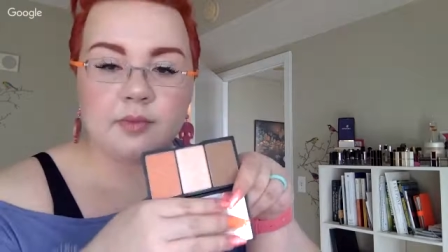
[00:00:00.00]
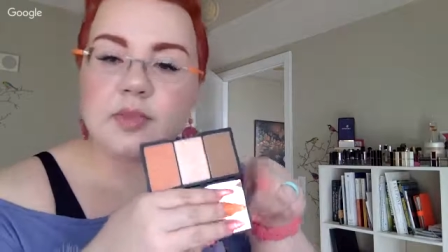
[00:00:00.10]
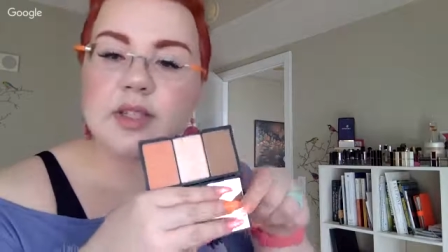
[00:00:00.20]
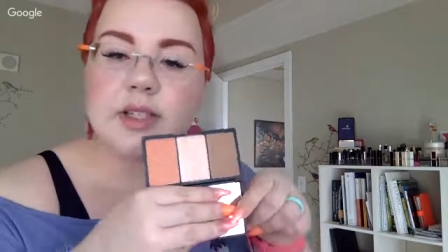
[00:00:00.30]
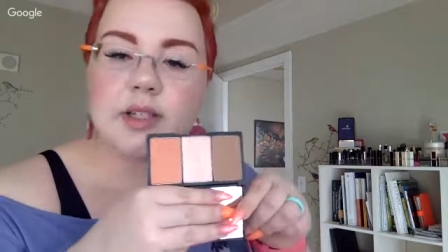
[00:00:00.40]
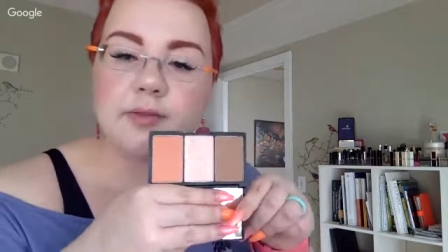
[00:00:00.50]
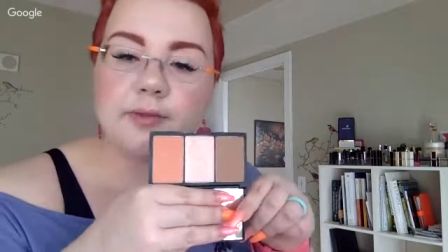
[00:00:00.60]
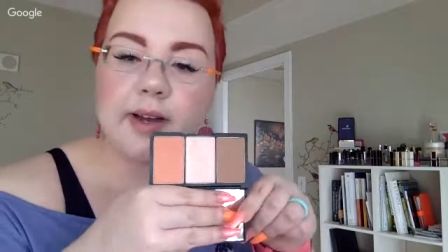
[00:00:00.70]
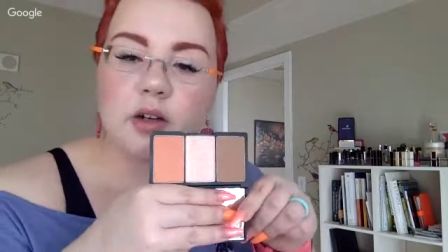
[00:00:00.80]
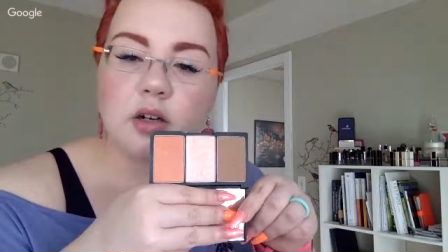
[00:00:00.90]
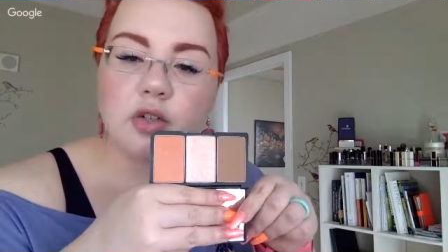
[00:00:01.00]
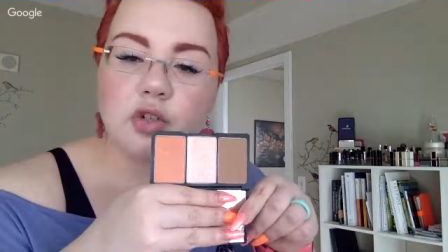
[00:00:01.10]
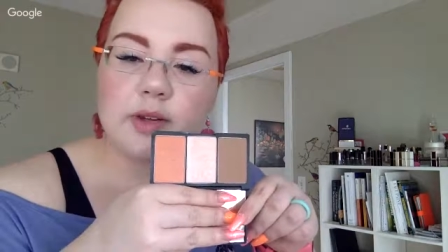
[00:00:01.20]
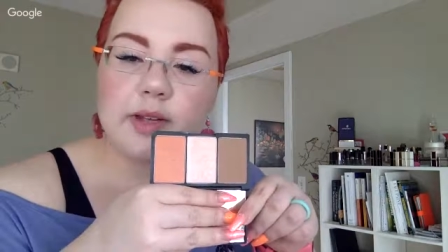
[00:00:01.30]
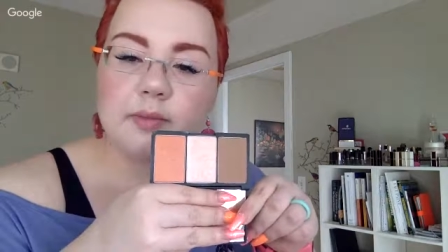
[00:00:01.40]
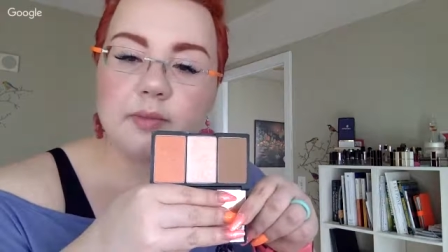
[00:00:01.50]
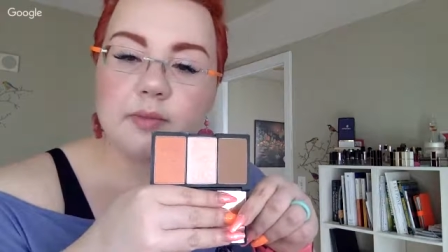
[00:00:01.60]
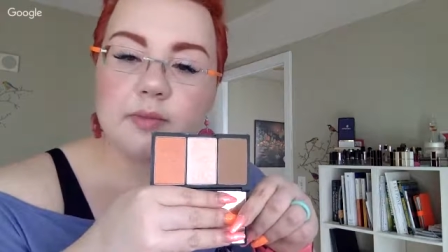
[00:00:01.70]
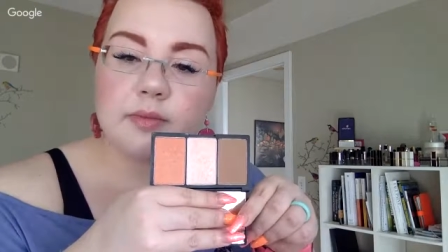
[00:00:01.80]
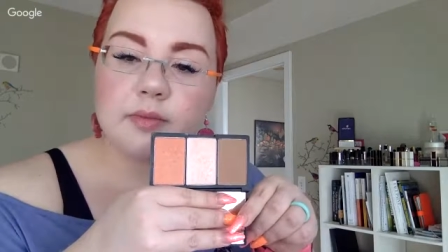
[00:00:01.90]
This is the Fair Contouring.
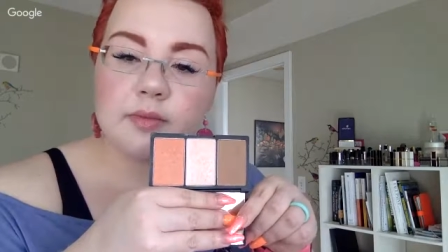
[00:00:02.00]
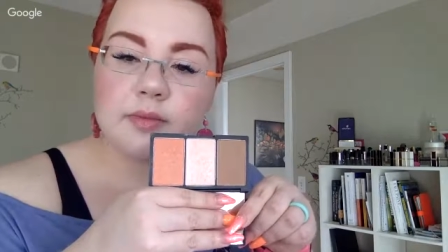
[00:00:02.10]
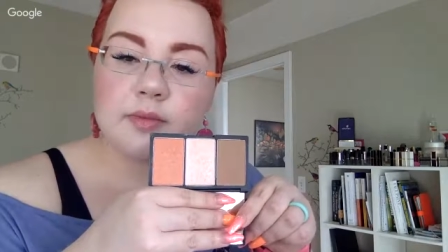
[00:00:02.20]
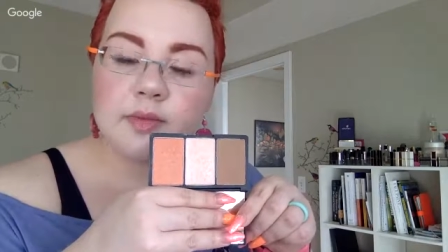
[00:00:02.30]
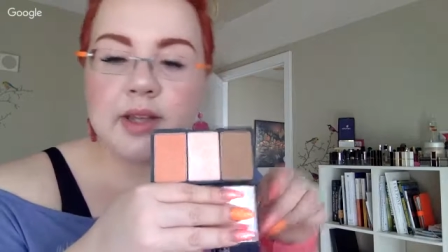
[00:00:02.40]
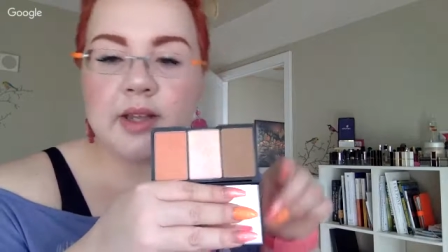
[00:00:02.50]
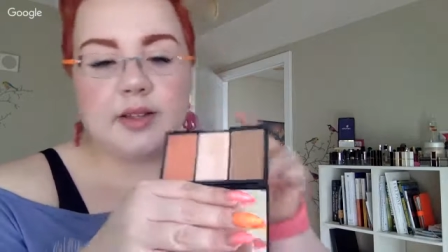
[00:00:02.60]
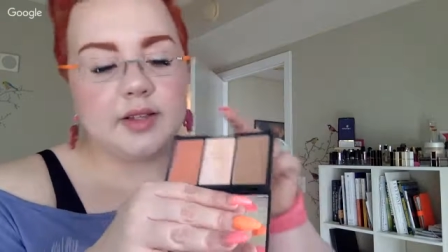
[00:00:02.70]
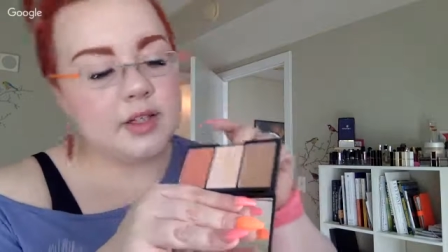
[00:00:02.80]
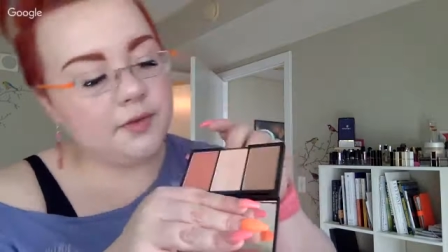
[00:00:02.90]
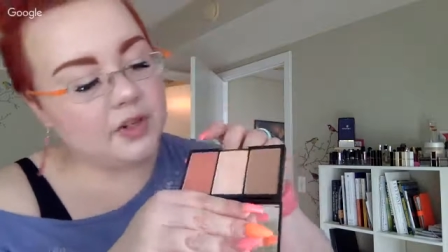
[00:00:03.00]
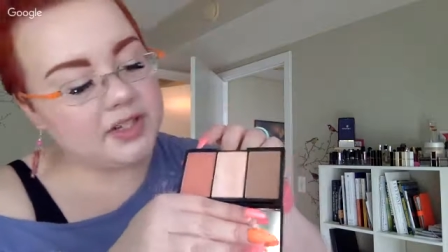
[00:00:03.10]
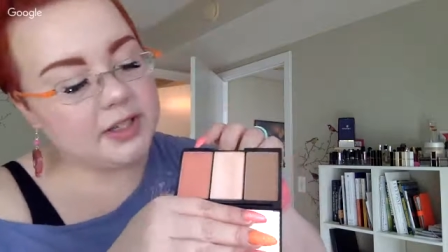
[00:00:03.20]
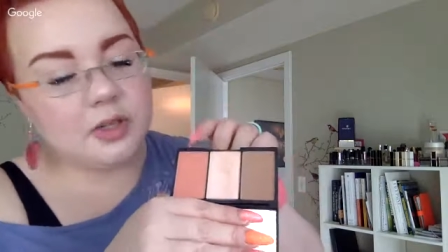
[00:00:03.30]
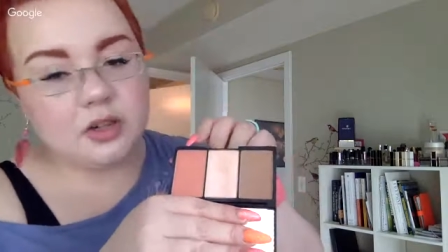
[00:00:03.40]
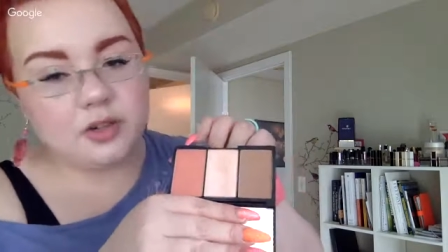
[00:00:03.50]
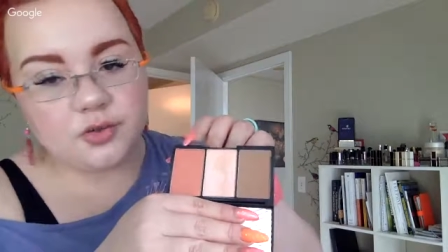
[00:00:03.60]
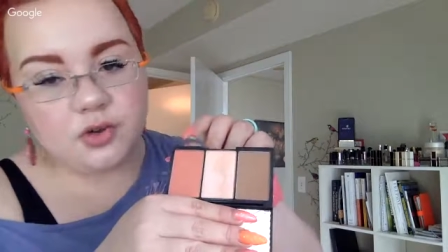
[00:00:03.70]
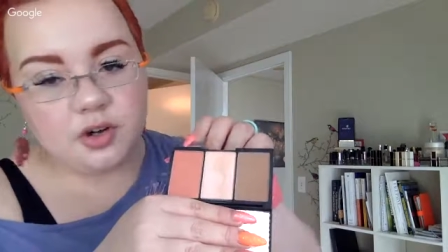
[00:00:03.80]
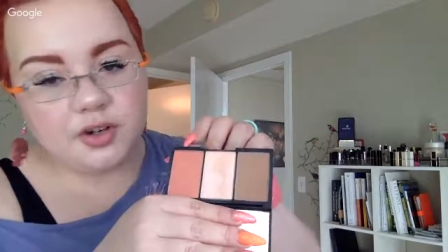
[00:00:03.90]
This is very similar to
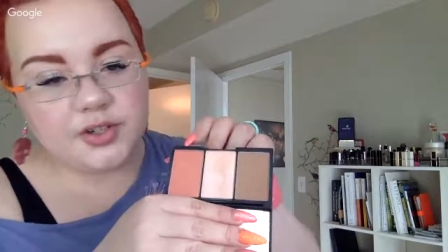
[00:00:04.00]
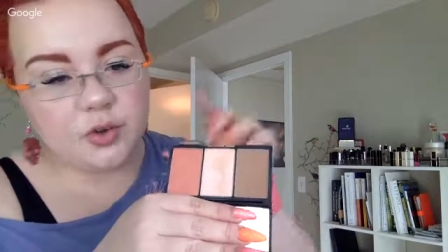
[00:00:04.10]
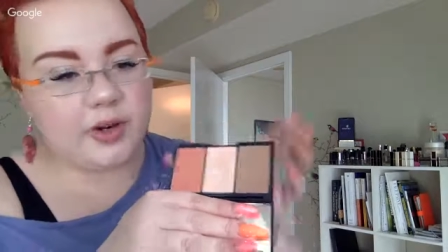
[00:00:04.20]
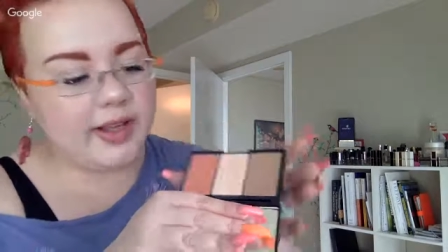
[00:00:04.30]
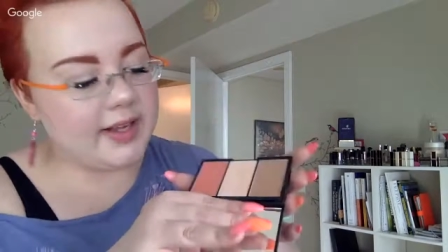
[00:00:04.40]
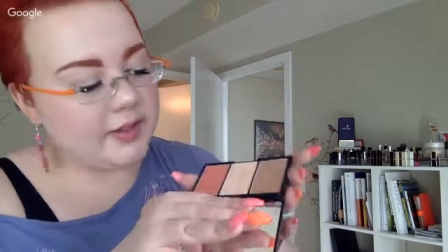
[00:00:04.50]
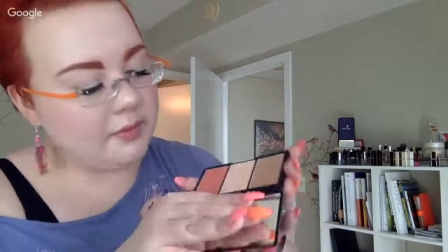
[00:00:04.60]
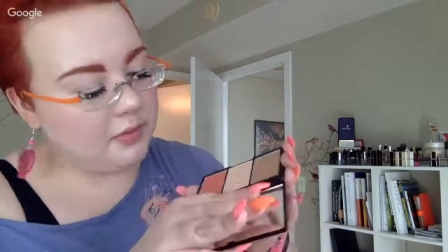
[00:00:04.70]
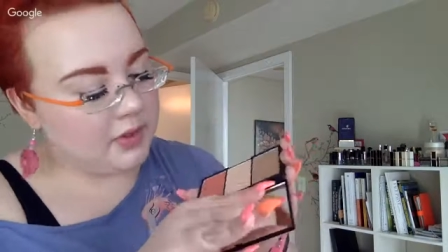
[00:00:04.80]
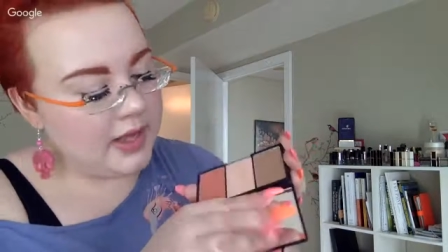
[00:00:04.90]
NARS Orgasm.